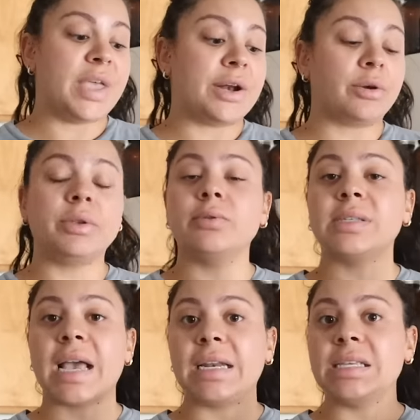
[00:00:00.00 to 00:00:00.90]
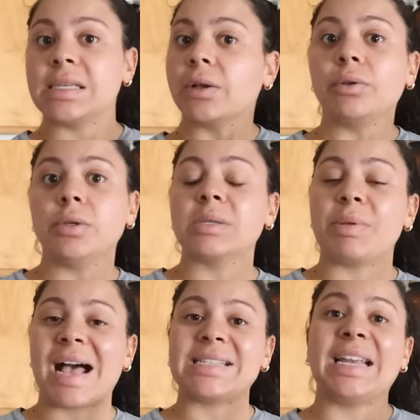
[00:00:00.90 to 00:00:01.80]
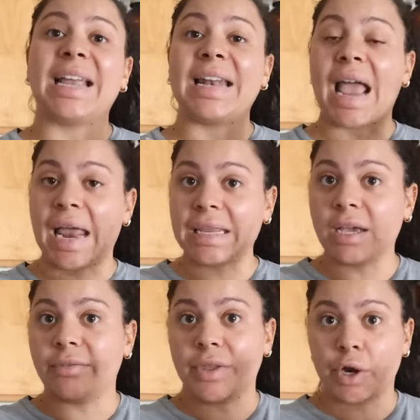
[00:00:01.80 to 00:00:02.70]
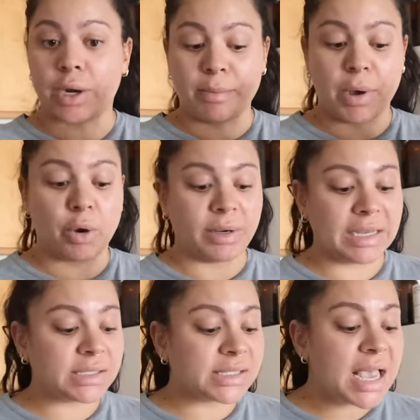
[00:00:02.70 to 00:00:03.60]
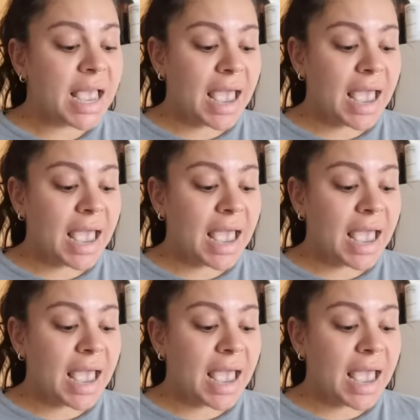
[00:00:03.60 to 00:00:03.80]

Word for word: They don't use any single-use plastic in any of their components,